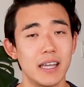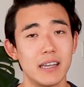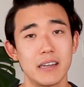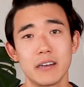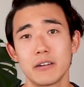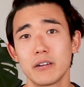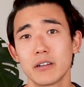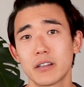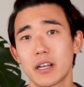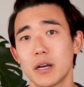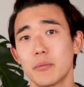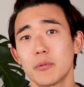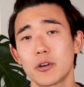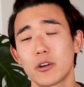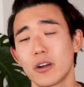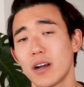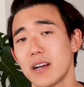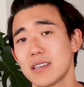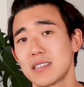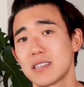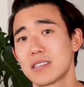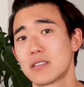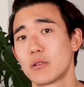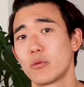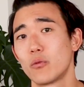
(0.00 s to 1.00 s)
And it'll come
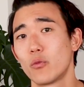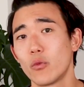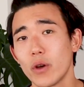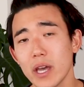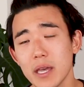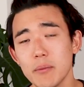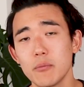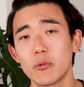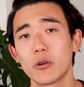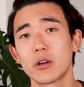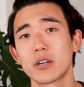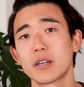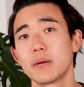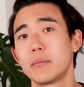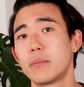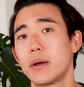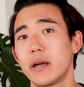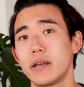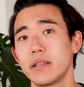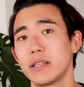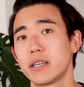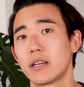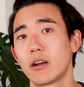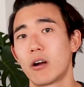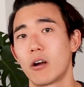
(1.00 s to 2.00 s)
across as a way more
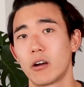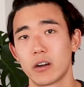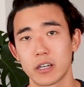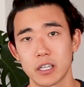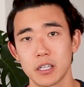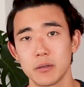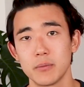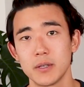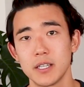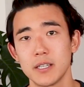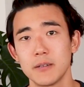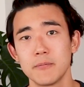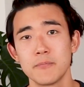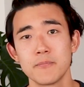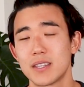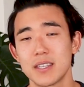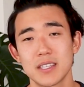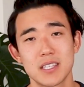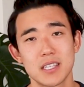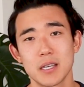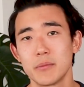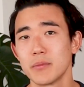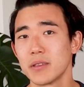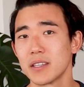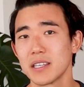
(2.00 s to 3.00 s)
compelling argument than
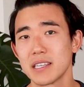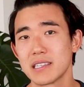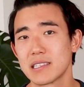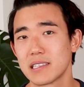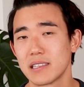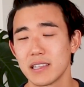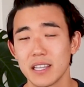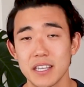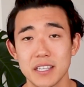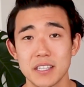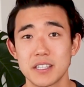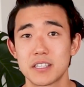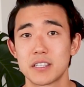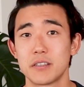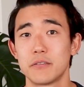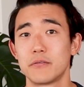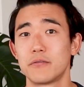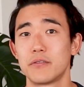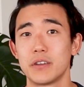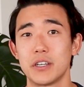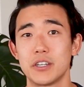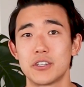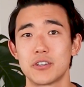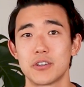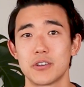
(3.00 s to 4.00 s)
some of these lists of
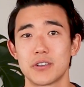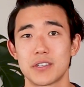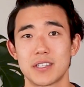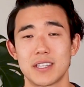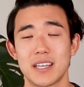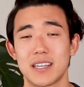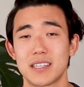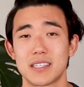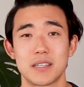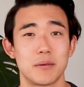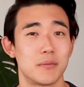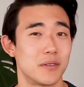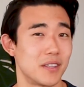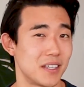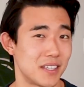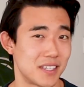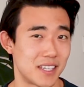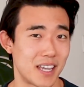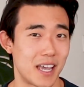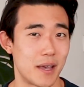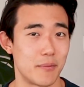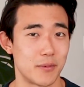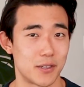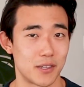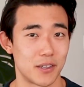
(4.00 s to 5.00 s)
features that some of these
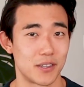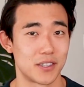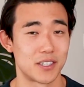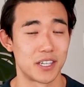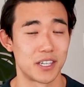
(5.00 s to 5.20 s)
Amazon